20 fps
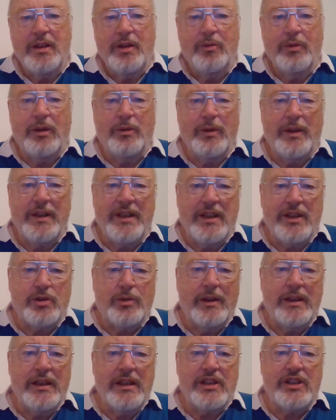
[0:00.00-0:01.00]
Well, within
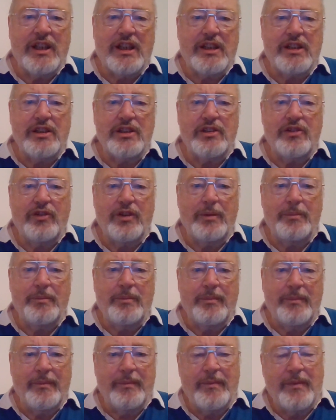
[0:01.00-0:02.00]
20 seconds of him